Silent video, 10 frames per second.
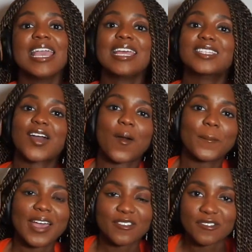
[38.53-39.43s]
It's gone
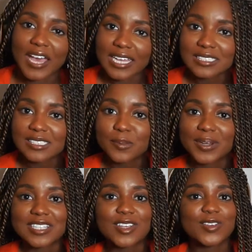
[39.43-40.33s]
by fast, but
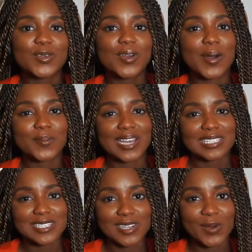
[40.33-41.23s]
it's also gone by
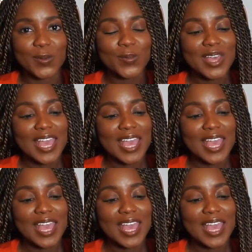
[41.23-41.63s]
slow.